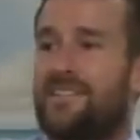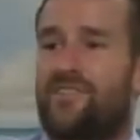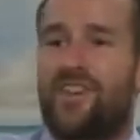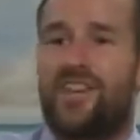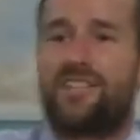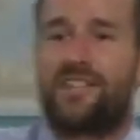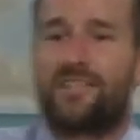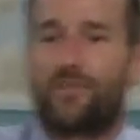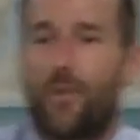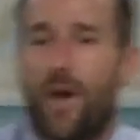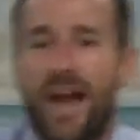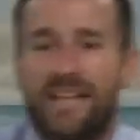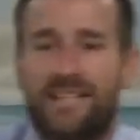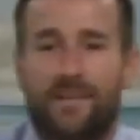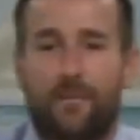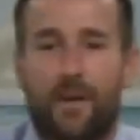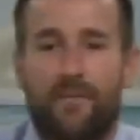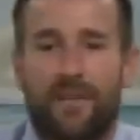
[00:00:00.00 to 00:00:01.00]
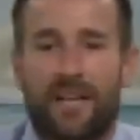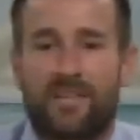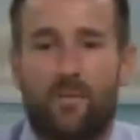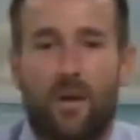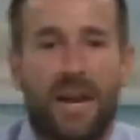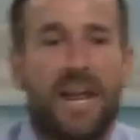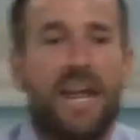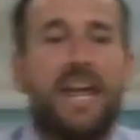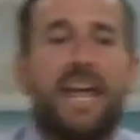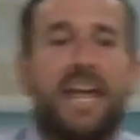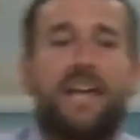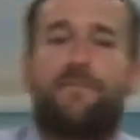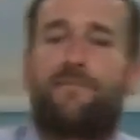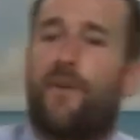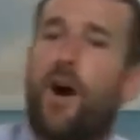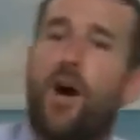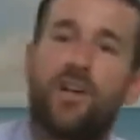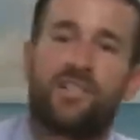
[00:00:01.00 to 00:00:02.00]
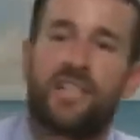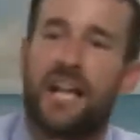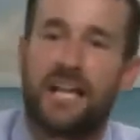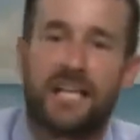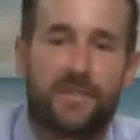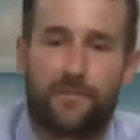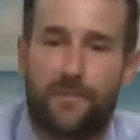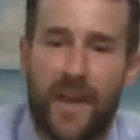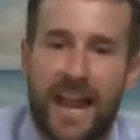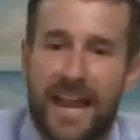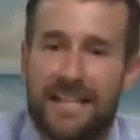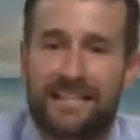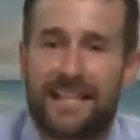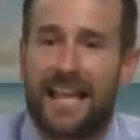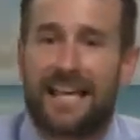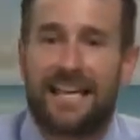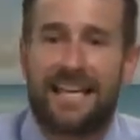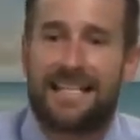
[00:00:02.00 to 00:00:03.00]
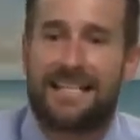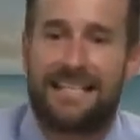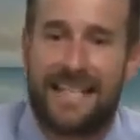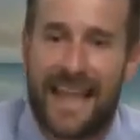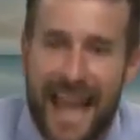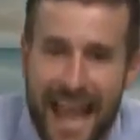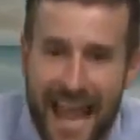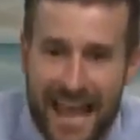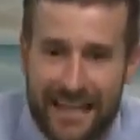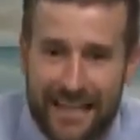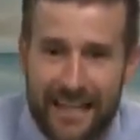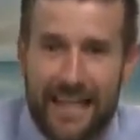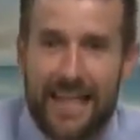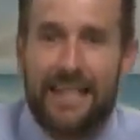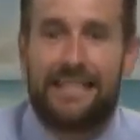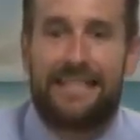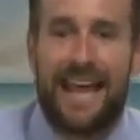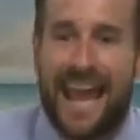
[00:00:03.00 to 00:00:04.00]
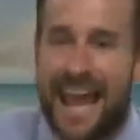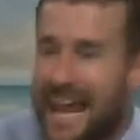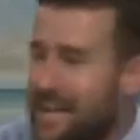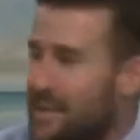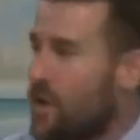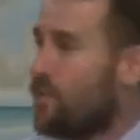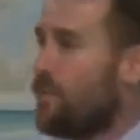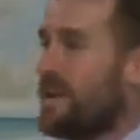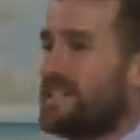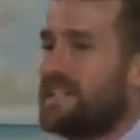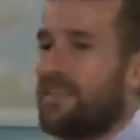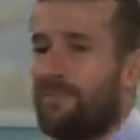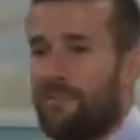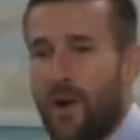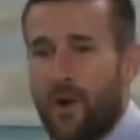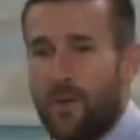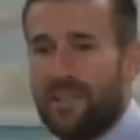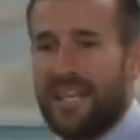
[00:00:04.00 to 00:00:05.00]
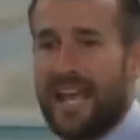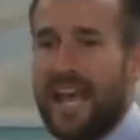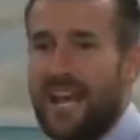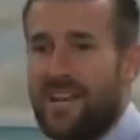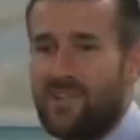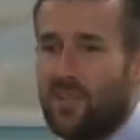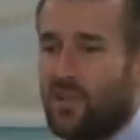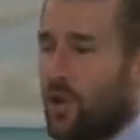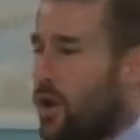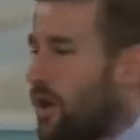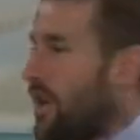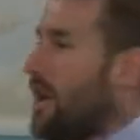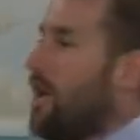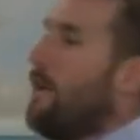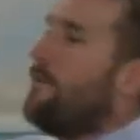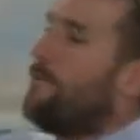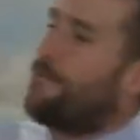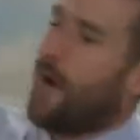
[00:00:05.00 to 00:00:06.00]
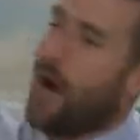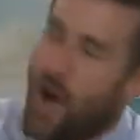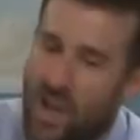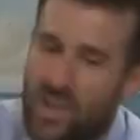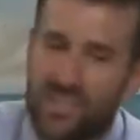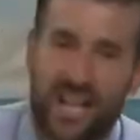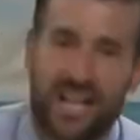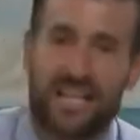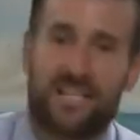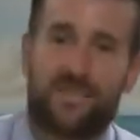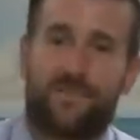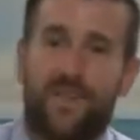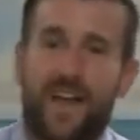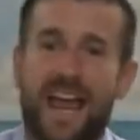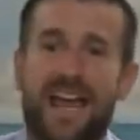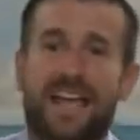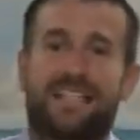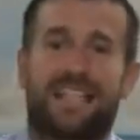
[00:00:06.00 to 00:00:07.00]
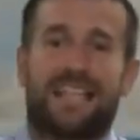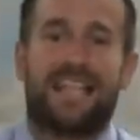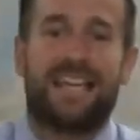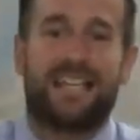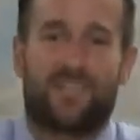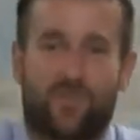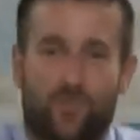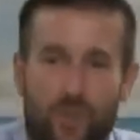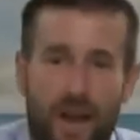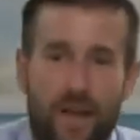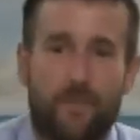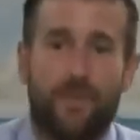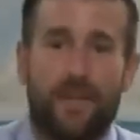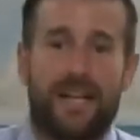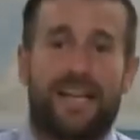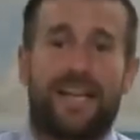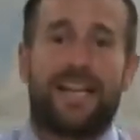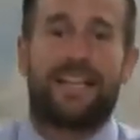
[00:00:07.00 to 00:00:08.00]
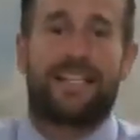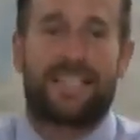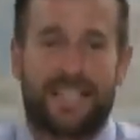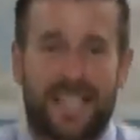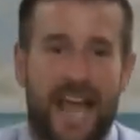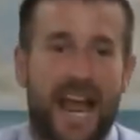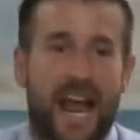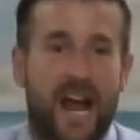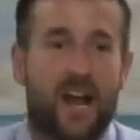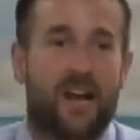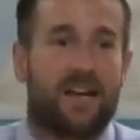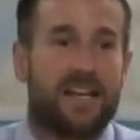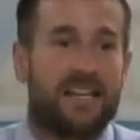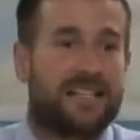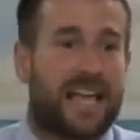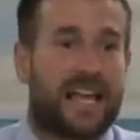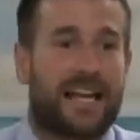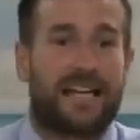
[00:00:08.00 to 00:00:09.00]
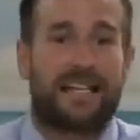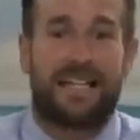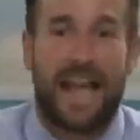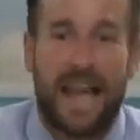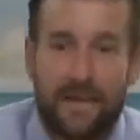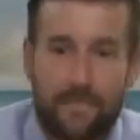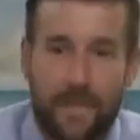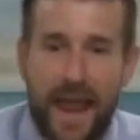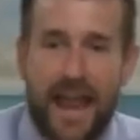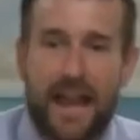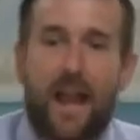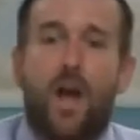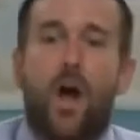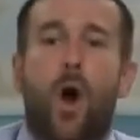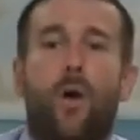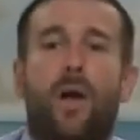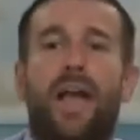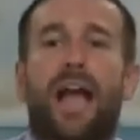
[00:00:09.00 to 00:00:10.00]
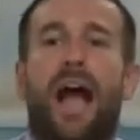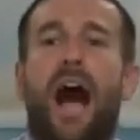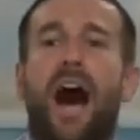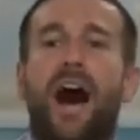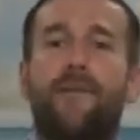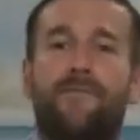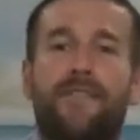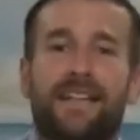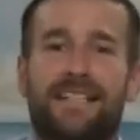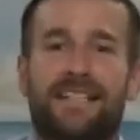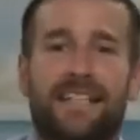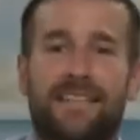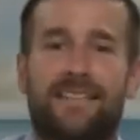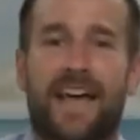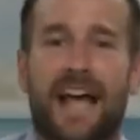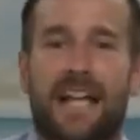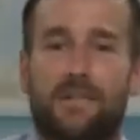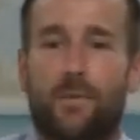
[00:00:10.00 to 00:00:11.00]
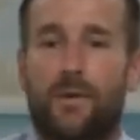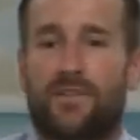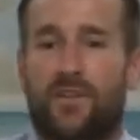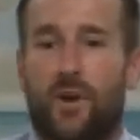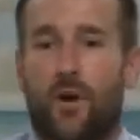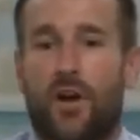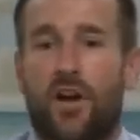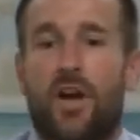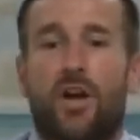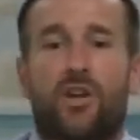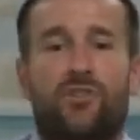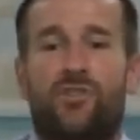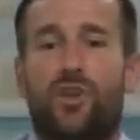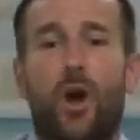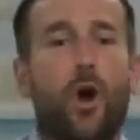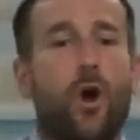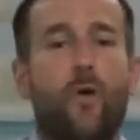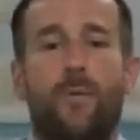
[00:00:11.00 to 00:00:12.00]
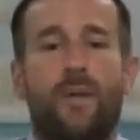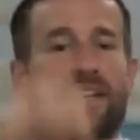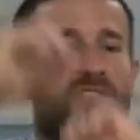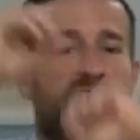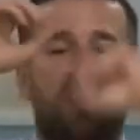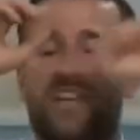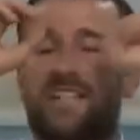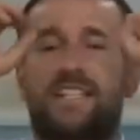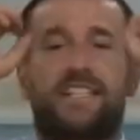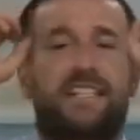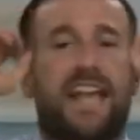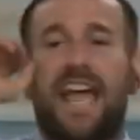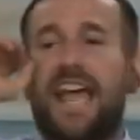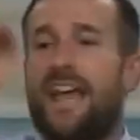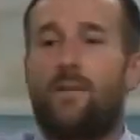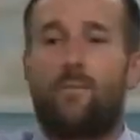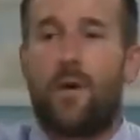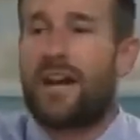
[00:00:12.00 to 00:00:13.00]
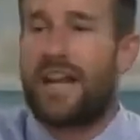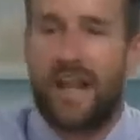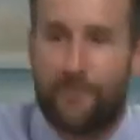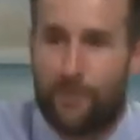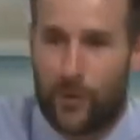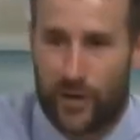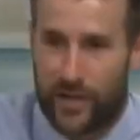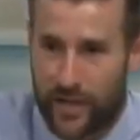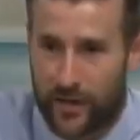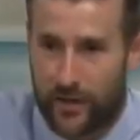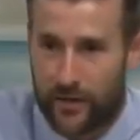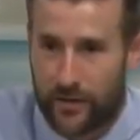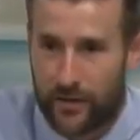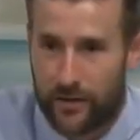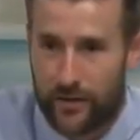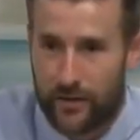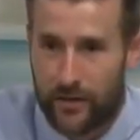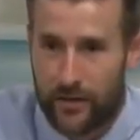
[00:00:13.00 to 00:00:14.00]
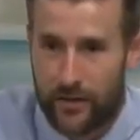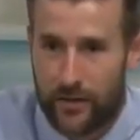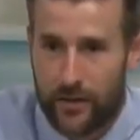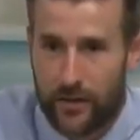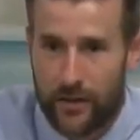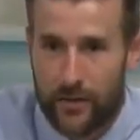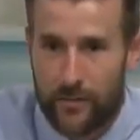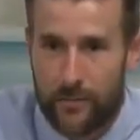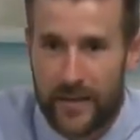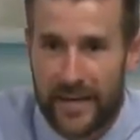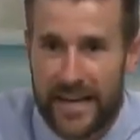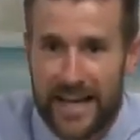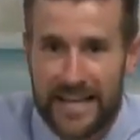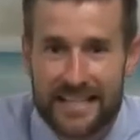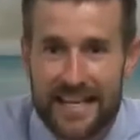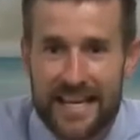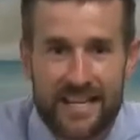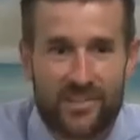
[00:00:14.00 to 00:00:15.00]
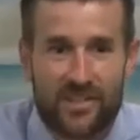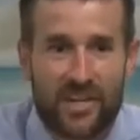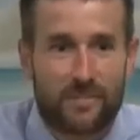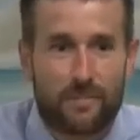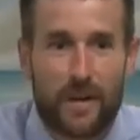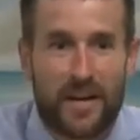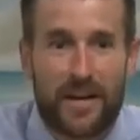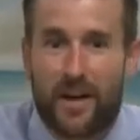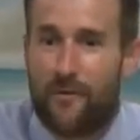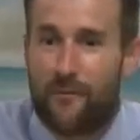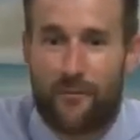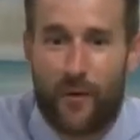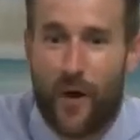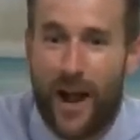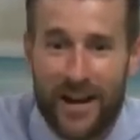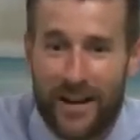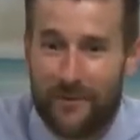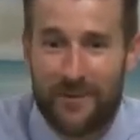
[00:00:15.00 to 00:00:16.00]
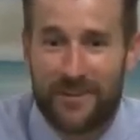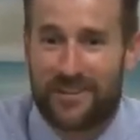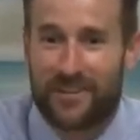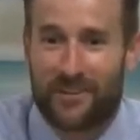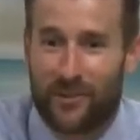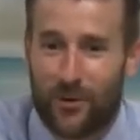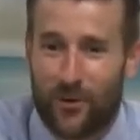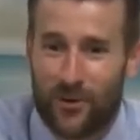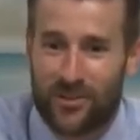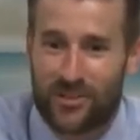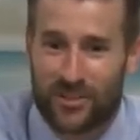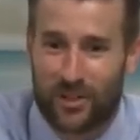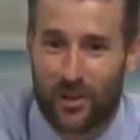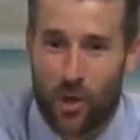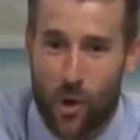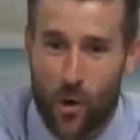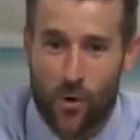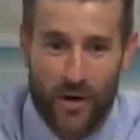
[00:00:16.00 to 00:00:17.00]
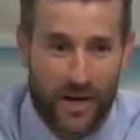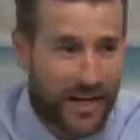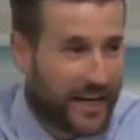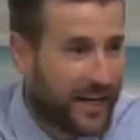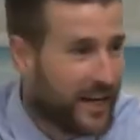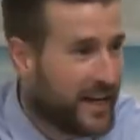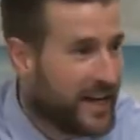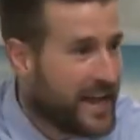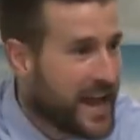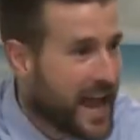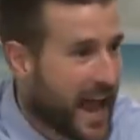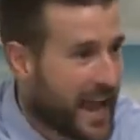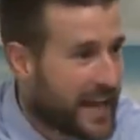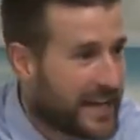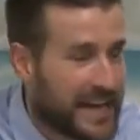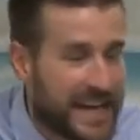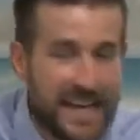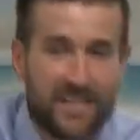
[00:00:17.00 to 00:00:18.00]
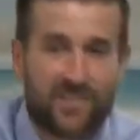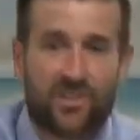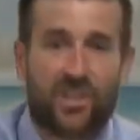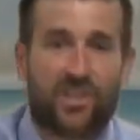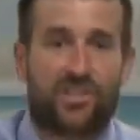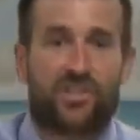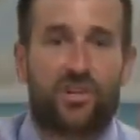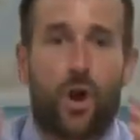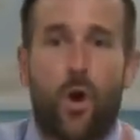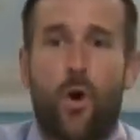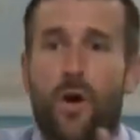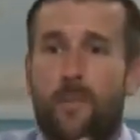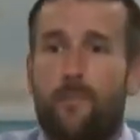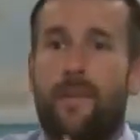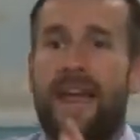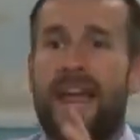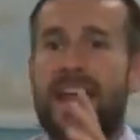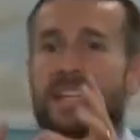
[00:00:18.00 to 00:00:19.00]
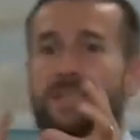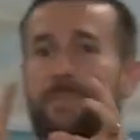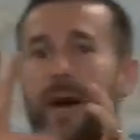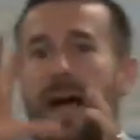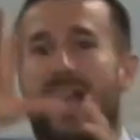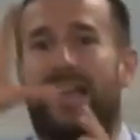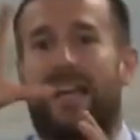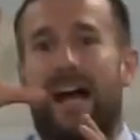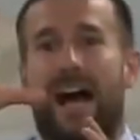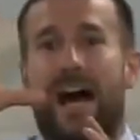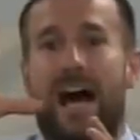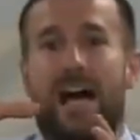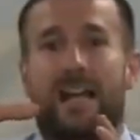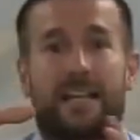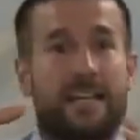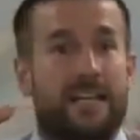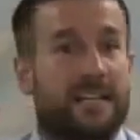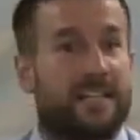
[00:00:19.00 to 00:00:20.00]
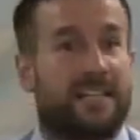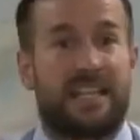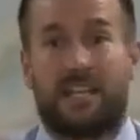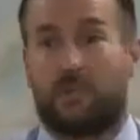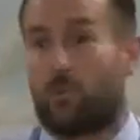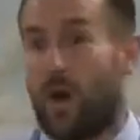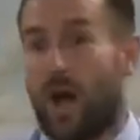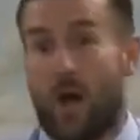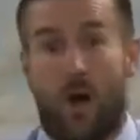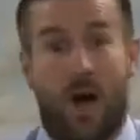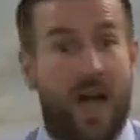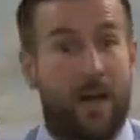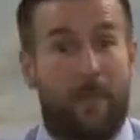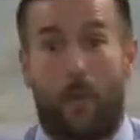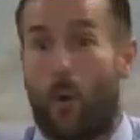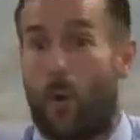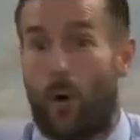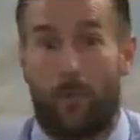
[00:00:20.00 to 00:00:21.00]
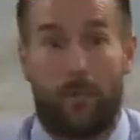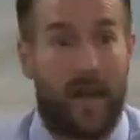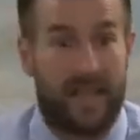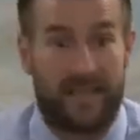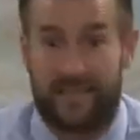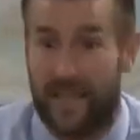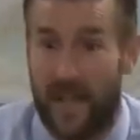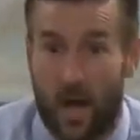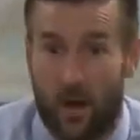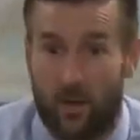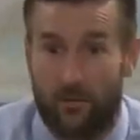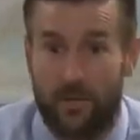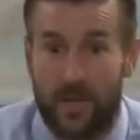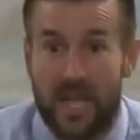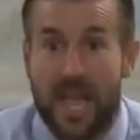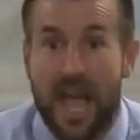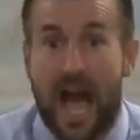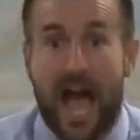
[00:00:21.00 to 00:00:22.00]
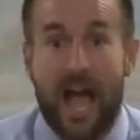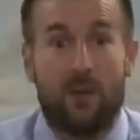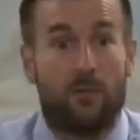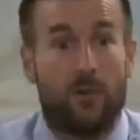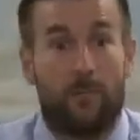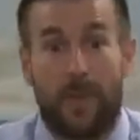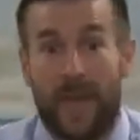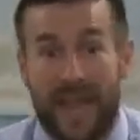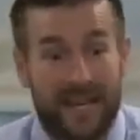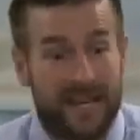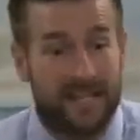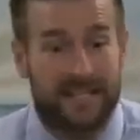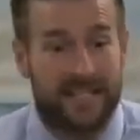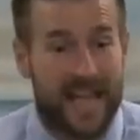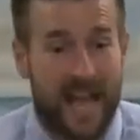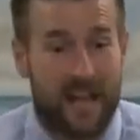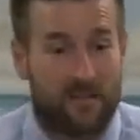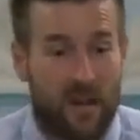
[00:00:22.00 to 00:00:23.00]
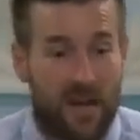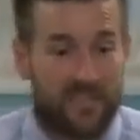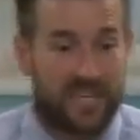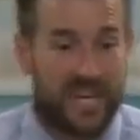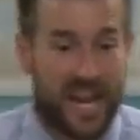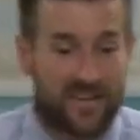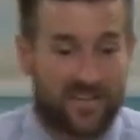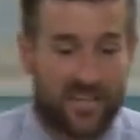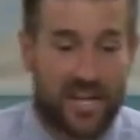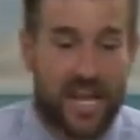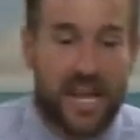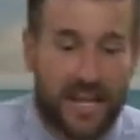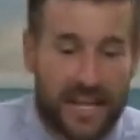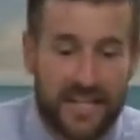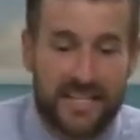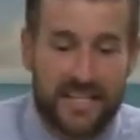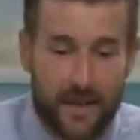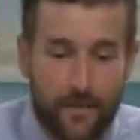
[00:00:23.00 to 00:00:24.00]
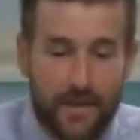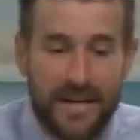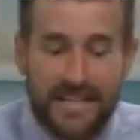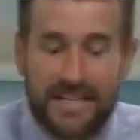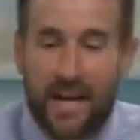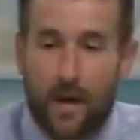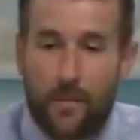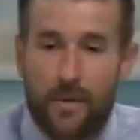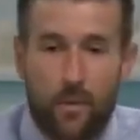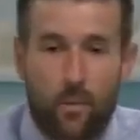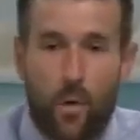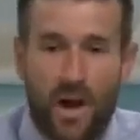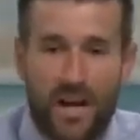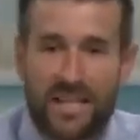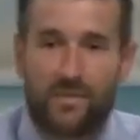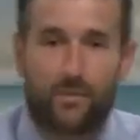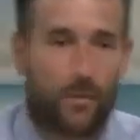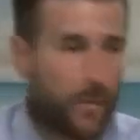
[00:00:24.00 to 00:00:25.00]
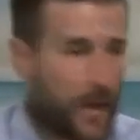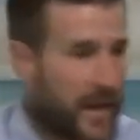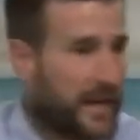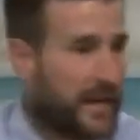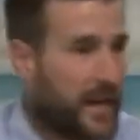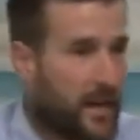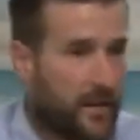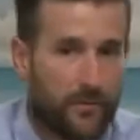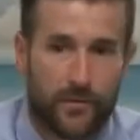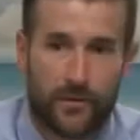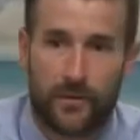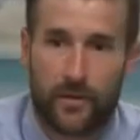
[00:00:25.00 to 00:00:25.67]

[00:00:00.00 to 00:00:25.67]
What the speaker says: Jesus Christ in Revelation 1, he falls on his face like he's dead. Daniel, when he's confronted with the angel of the Lord, falls on his face. He's trembling. He's scared. He's like a dead man. Okay, obviously that's what's going on. Job is just saying whatever here. Yeah. Because he's just been confronted with the Lord's glory. And he's just so amazed by God, he just says, wow, I abhor myself. I repent in sackcloth and ashes. Can somebody tell me what he's repenting of?